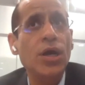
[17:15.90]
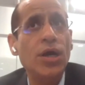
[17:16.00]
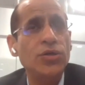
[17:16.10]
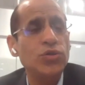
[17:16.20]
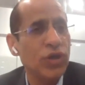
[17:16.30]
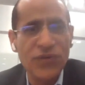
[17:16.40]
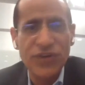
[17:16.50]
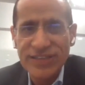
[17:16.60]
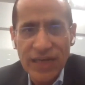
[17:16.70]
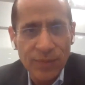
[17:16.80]
To give
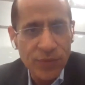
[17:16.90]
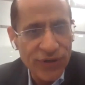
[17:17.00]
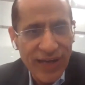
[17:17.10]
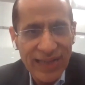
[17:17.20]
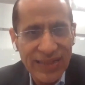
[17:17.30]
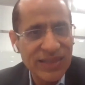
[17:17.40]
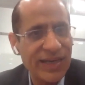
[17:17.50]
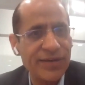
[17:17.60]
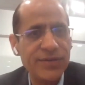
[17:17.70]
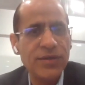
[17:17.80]
you an example on
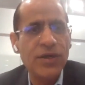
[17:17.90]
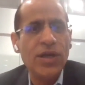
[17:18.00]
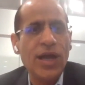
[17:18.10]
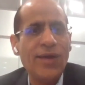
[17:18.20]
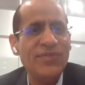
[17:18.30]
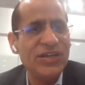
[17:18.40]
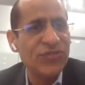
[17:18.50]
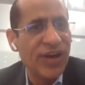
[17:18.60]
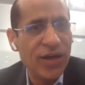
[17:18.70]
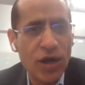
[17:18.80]
healthcare, we
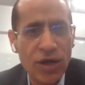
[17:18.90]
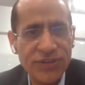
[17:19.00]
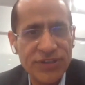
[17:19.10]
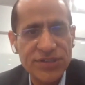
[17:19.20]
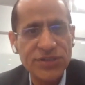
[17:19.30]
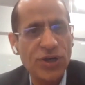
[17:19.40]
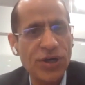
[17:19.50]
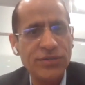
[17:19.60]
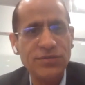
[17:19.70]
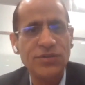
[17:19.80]
train law of nurses
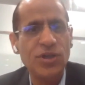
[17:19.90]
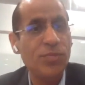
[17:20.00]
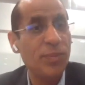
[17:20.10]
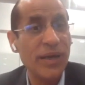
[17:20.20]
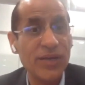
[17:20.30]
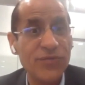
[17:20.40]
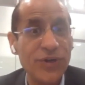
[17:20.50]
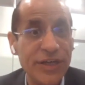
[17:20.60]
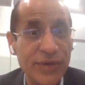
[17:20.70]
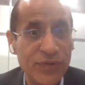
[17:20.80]
on preparing
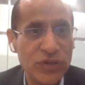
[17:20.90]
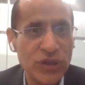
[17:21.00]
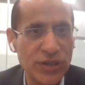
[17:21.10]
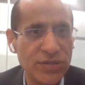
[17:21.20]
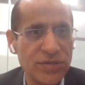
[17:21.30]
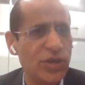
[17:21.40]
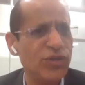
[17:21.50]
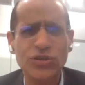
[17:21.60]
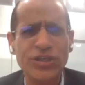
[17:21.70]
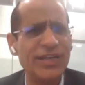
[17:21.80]
for interview skills.
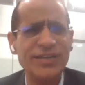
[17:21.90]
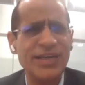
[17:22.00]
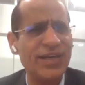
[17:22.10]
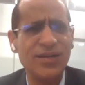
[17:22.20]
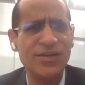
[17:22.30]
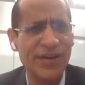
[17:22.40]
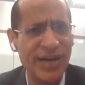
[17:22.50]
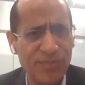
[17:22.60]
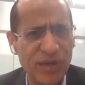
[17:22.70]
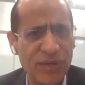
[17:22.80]
They are
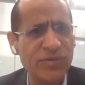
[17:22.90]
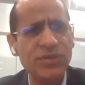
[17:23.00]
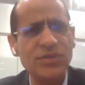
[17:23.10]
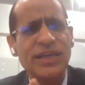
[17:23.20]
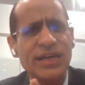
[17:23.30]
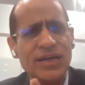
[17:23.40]
great people.